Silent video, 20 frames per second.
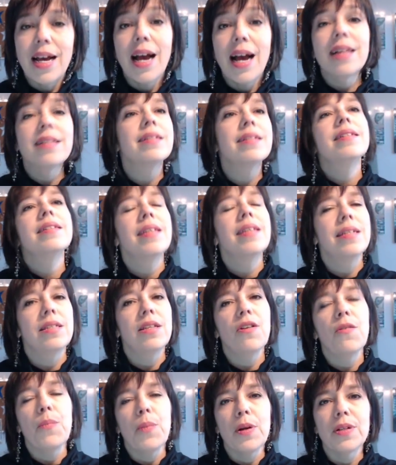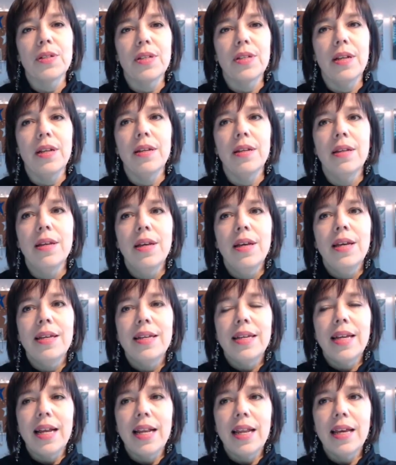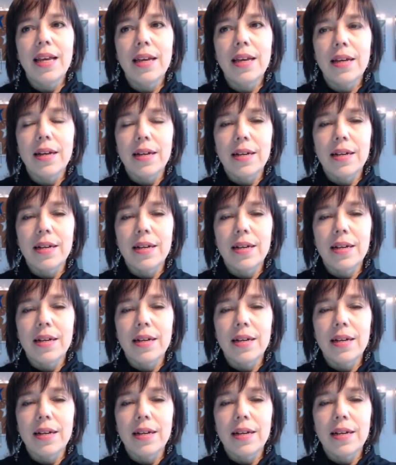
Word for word: highly sensitive person, getting